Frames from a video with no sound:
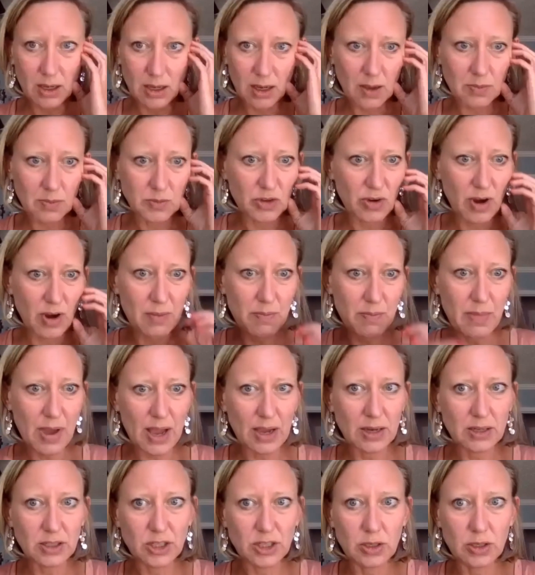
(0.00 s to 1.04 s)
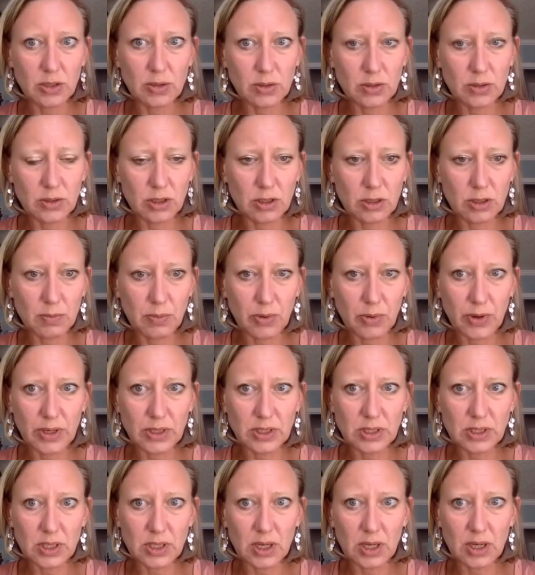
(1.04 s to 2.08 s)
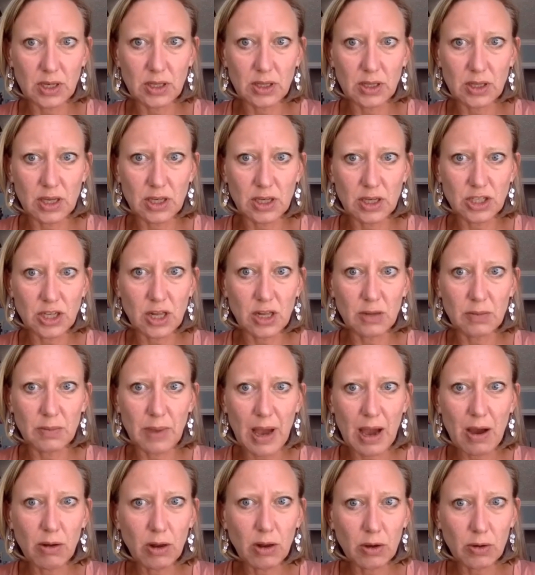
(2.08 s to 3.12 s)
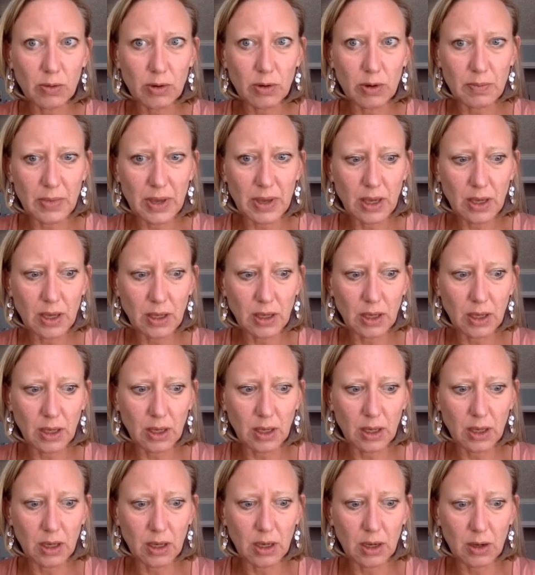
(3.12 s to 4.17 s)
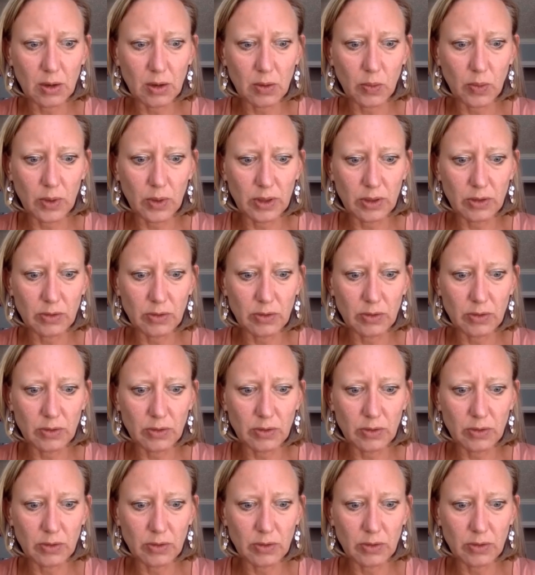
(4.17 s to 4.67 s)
comes right back to the points that Shal and Paolo were making with